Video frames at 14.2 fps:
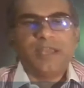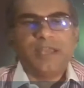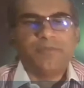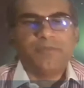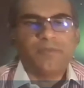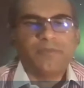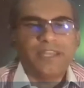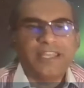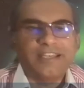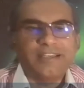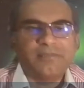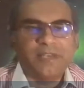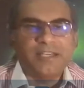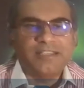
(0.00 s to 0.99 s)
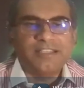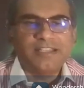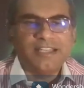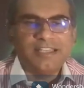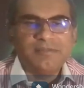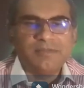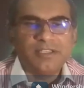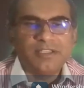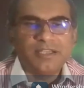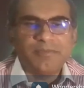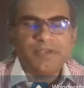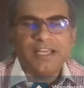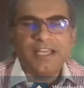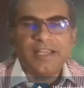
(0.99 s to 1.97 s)
appropriate mental element,
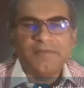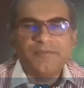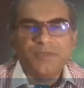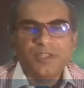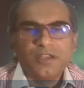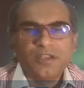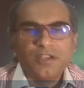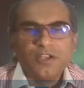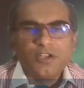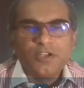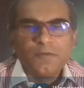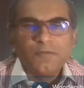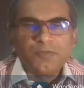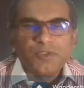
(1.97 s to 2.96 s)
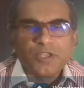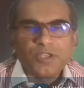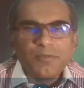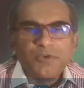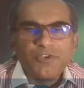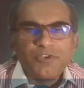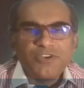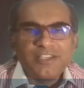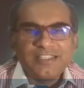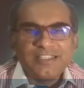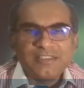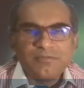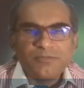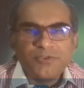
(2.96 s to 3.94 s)
apply
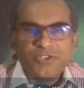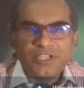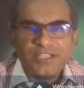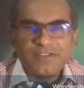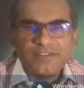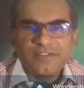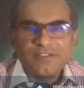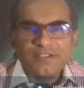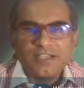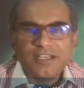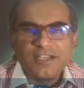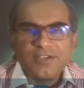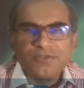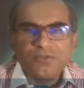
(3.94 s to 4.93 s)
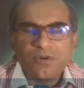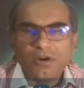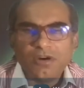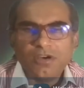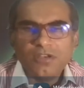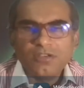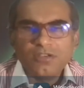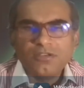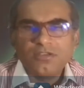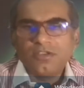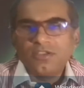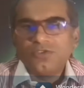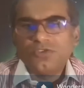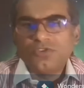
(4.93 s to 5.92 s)
mutatis mundus to all
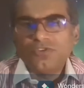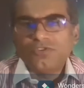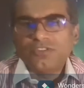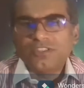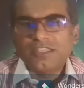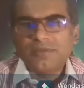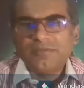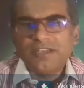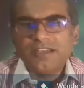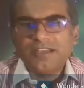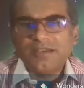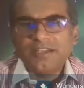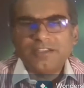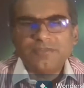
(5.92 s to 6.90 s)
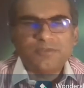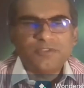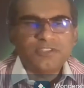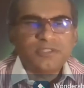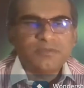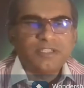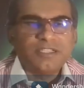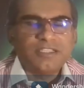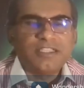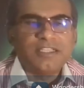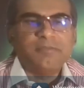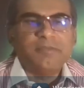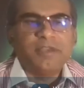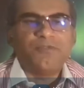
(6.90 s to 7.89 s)
those criminal
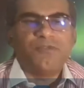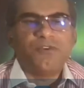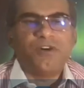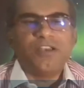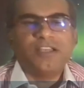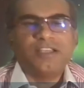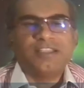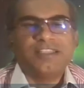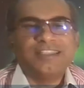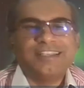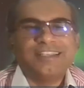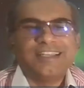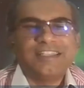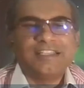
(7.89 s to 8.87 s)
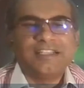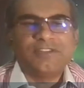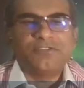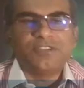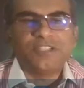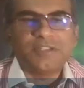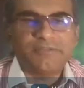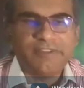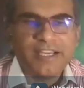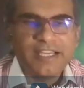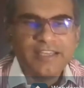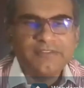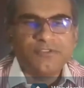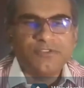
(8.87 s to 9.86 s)
responsibility may fall under the Article
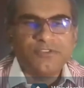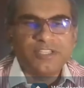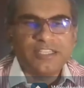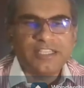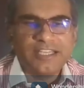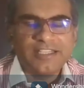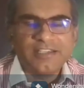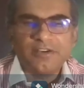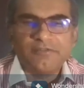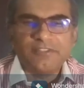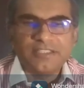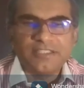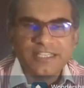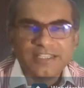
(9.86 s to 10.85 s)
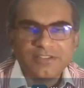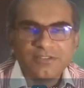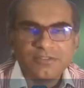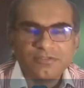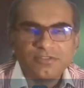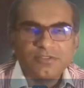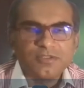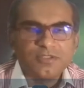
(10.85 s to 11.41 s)
25, 28 of the statute.